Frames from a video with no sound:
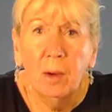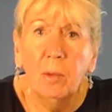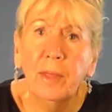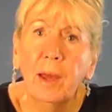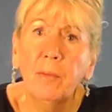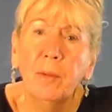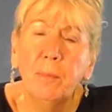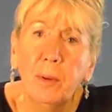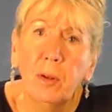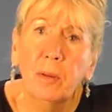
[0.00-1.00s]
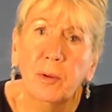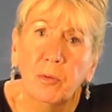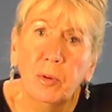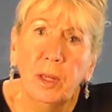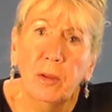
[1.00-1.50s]
without the bulk
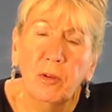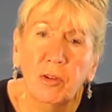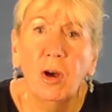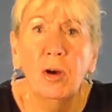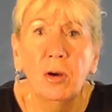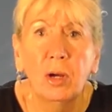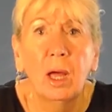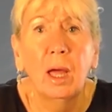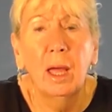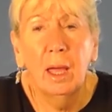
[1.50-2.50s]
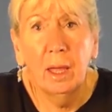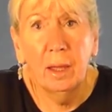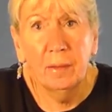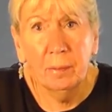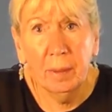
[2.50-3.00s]
between the tongue
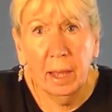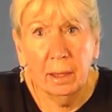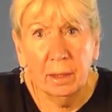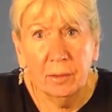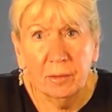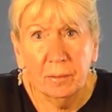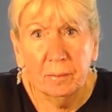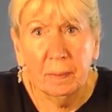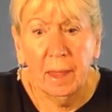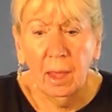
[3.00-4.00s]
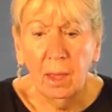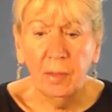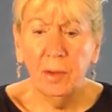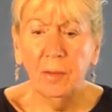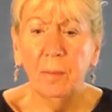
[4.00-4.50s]
and the palate.
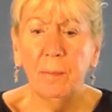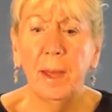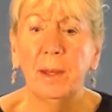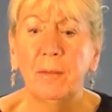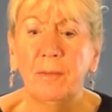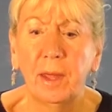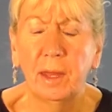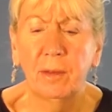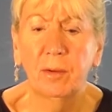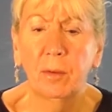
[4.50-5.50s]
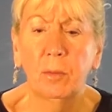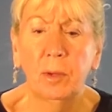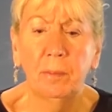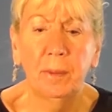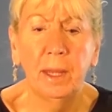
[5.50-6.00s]
The other benefit
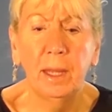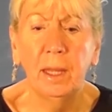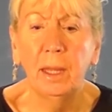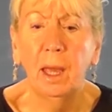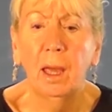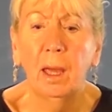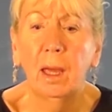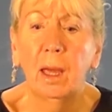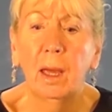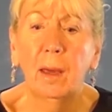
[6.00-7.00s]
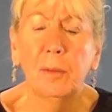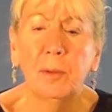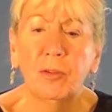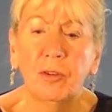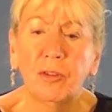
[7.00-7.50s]
would be, as
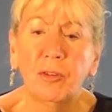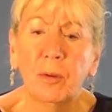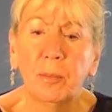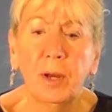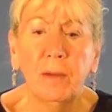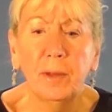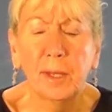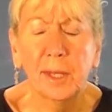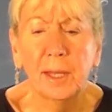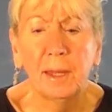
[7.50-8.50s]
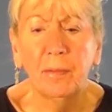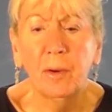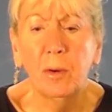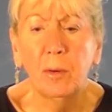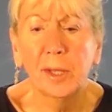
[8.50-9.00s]
we touched on previously,
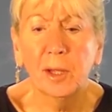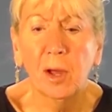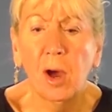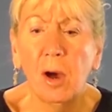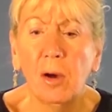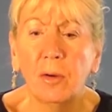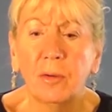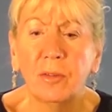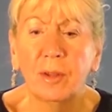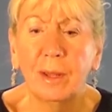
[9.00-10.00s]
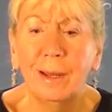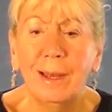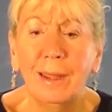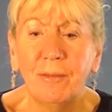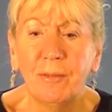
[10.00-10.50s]
the horse can't
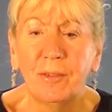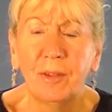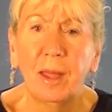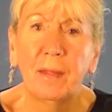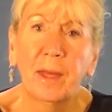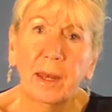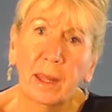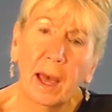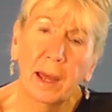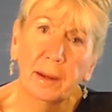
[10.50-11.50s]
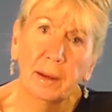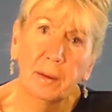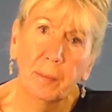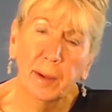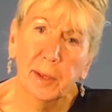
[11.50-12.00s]
lift that
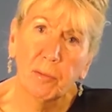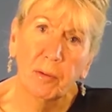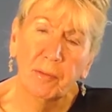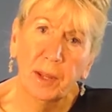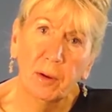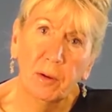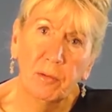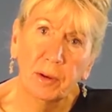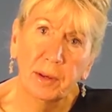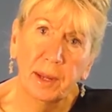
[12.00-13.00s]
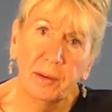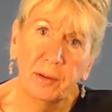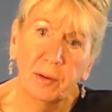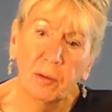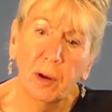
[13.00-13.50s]
cannon past roughly
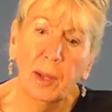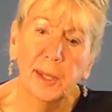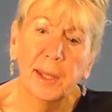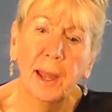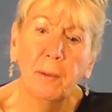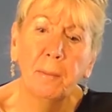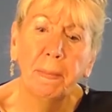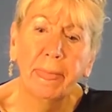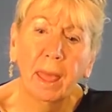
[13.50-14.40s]
180 degrees. Now,